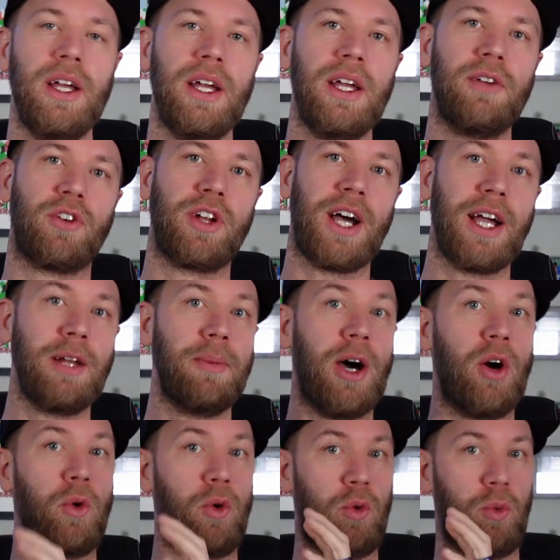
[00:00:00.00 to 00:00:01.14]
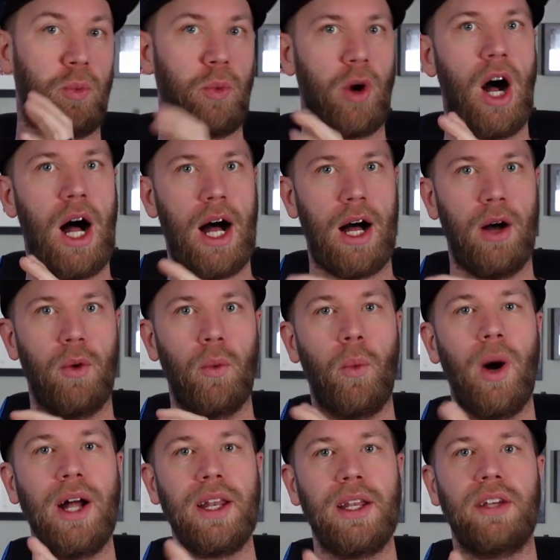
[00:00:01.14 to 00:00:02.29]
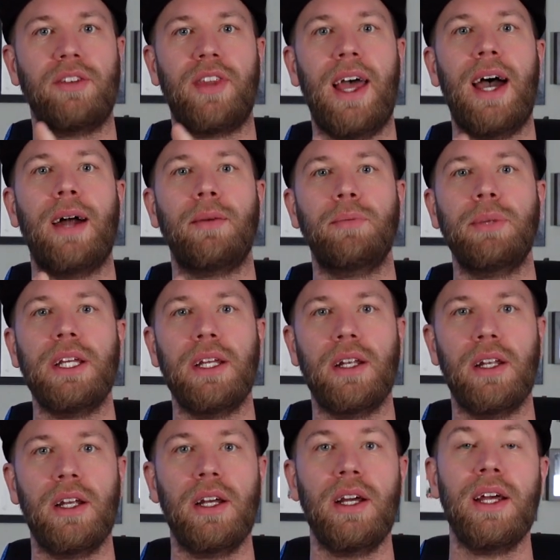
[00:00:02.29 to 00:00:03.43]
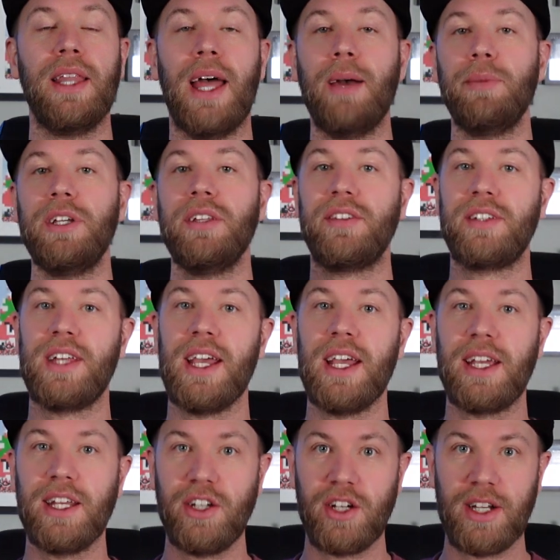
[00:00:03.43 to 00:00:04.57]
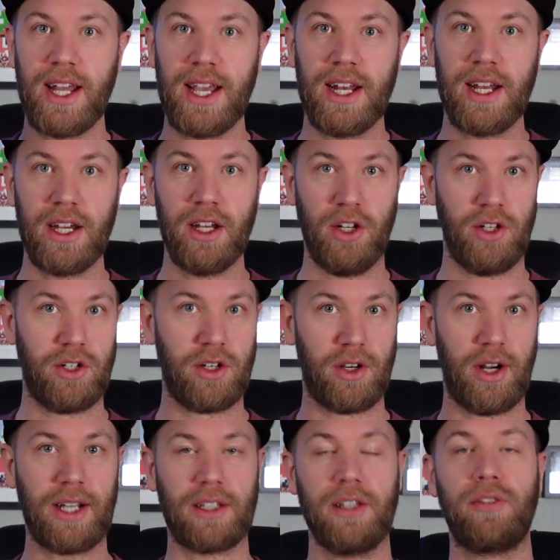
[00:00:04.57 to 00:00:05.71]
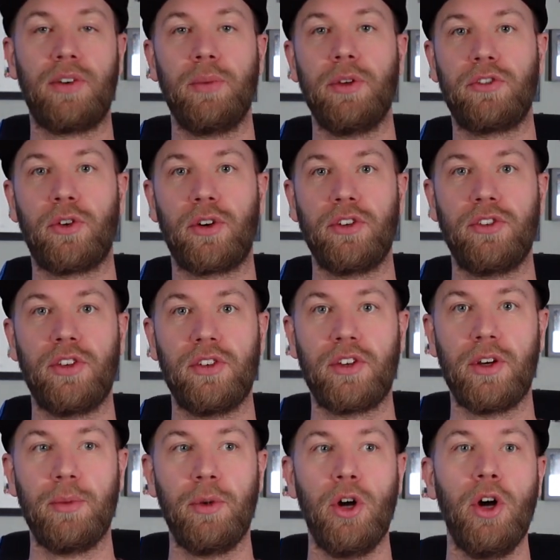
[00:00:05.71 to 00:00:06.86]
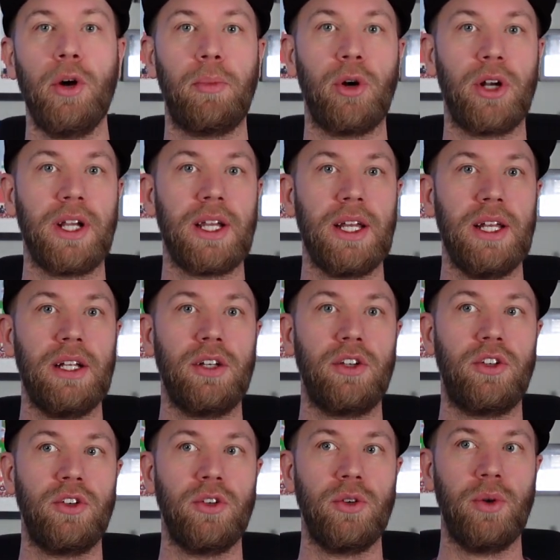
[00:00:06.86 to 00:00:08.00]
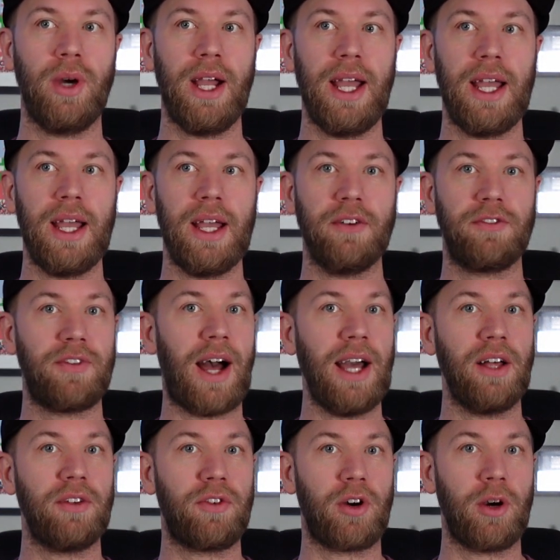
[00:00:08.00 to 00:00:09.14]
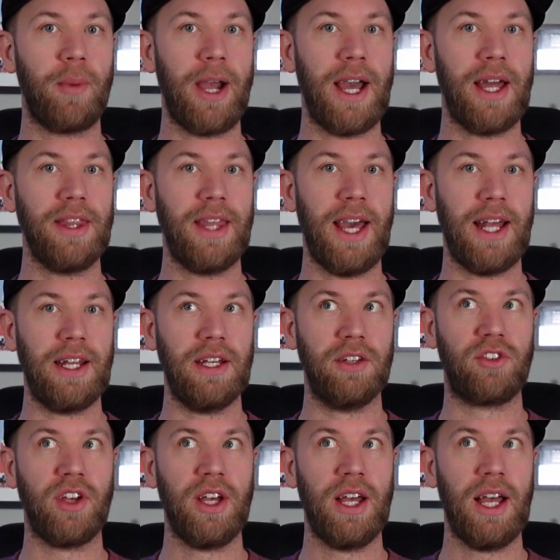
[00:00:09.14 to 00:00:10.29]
If we're talking about raw, what does that mean? That means taking your data directly from the source system, putting it into a file format that is